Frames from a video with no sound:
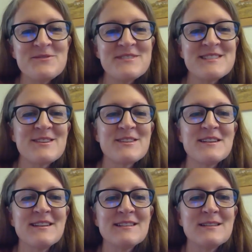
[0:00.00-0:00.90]
So
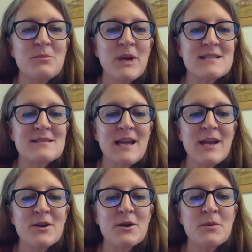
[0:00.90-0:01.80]
the base
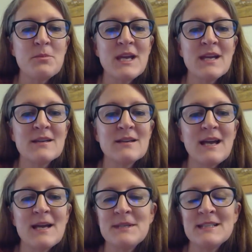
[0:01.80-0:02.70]
layer being,
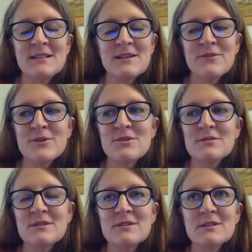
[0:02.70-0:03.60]
if
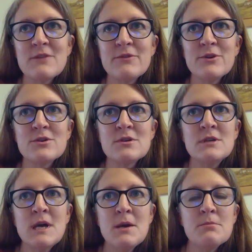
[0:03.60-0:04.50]

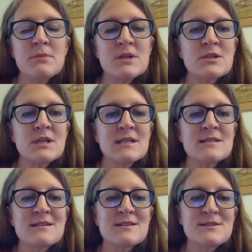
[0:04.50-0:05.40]
your mission is
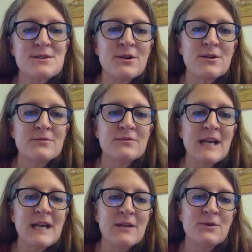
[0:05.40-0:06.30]
to conserve
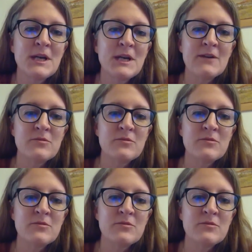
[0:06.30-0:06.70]
California native